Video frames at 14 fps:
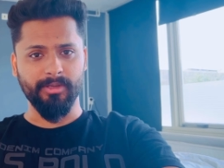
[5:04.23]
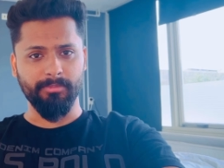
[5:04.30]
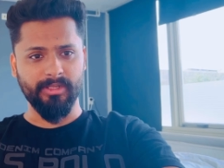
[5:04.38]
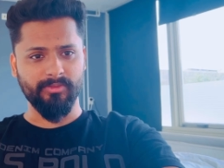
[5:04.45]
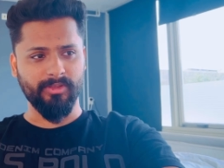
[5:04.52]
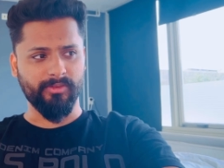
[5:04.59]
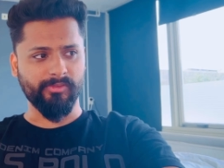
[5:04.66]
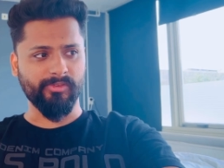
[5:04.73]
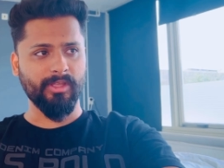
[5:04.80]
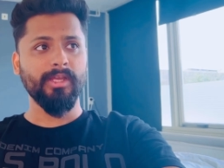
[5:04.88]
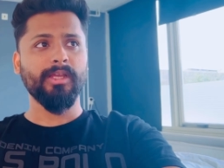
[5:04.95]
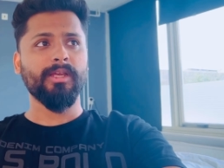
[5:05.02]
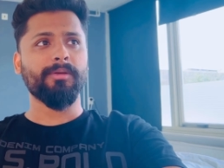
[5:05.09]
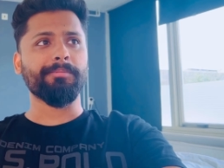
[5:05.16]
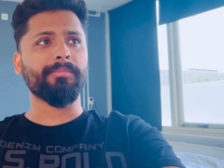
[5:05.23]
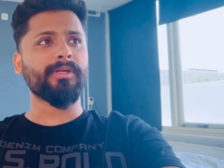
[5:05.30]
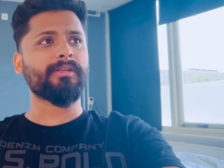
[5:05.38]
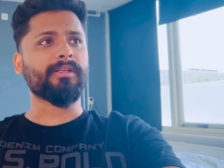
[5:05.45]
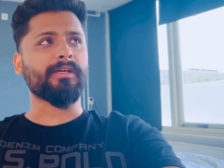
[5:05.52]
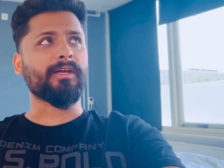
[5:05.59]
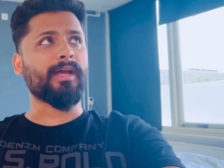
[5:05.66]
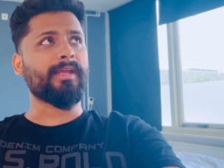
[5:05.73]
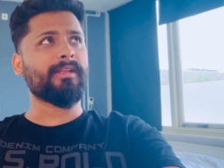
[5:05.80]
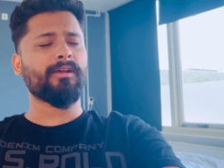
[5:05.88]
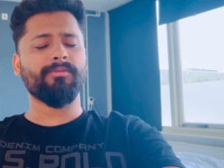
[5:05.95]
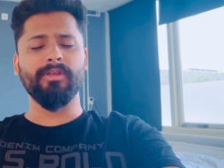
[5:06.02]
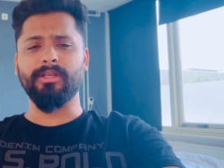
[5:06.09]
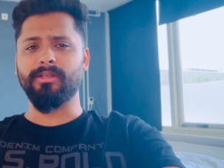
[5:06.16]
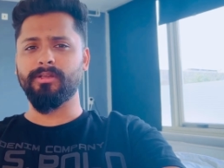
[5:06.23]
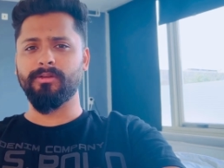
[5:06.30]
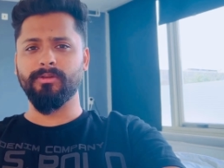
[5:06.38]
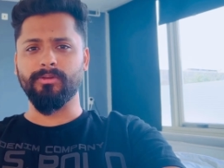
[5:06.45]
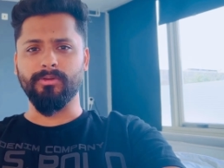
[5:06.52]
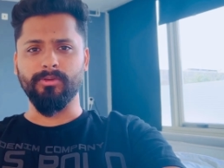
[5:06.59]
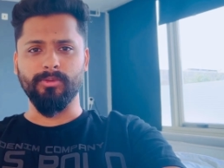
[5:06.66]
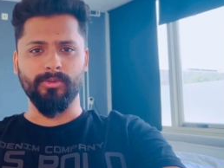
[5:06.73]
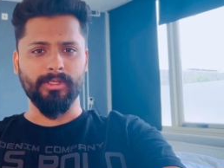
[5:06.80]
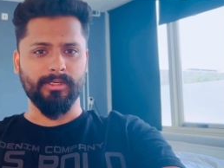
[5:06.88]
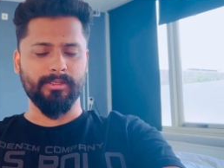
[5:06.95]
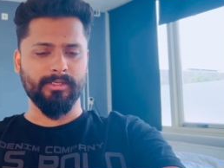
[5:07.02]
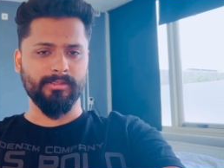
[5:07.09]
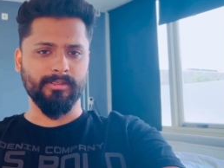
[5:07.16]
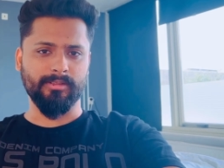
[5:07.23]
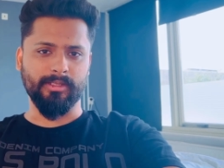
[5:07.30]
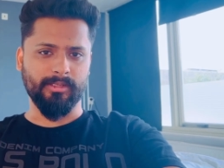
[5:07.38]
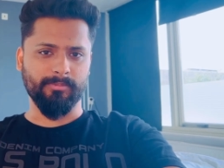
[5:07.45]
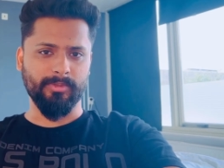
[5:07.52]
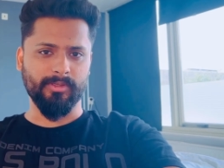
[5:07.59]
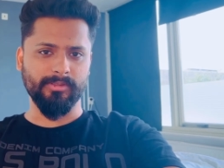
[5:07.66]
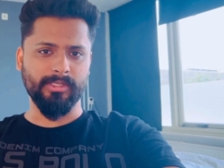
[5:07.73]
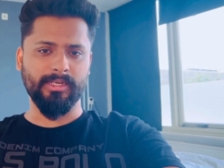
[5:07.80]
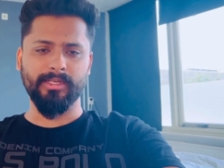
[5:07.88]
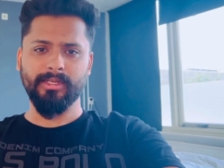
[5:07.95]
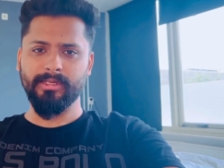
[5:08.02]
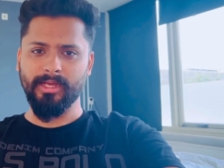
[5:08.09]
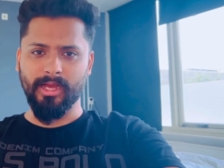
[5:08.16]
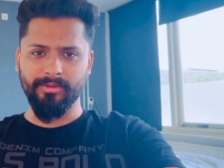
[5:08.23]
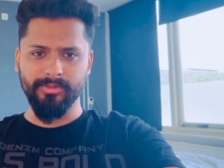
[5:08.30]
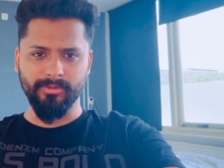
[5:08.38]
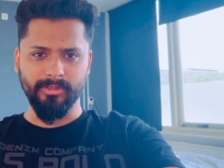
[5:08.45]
many things. But I never intended to do that. That's the thing. Because I don't have